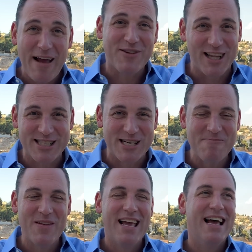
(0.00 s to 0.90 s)
have to
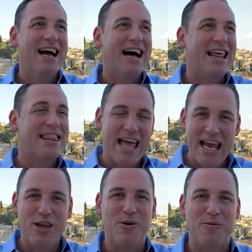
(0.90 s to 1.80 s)
listen.
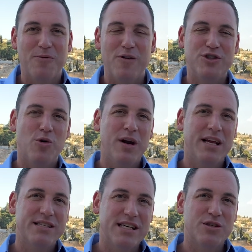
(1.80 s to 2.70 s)
Thank you for
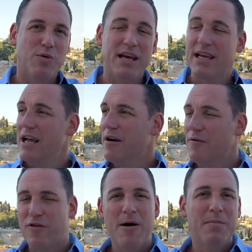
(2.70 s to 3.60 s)
joining us this week
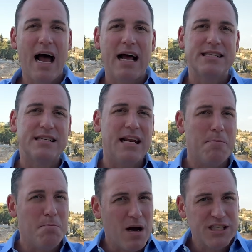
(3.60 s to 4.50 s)
from God's city.
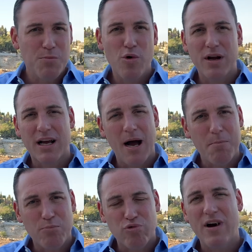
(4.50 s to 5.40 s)
Much more to
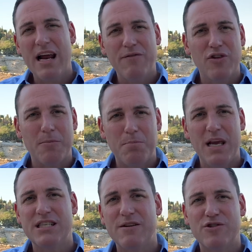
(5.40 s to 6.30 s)
come. Pray for the
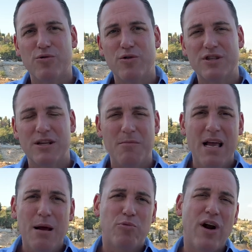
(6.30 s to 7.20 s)
peace of Jerusalem.
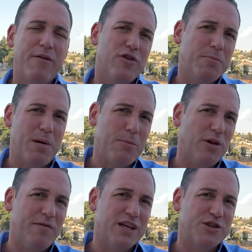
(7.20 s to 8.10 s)
Pray for the
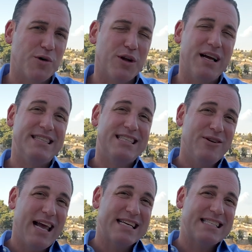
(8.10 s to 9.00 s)
people of Israel.
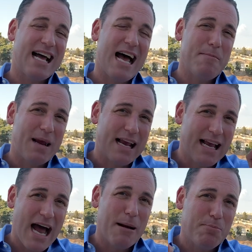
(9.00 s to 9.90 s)
Until next time,
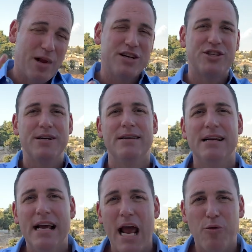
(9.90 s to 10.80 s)
God bless you.
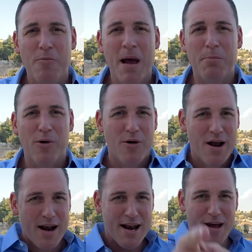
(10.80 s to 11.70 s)
And remember,
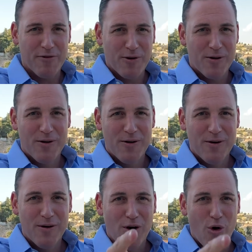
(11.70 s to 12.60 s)
never
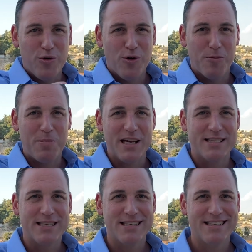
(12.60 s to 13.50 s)
hold your
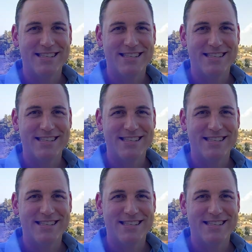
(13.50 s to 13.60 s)
peace.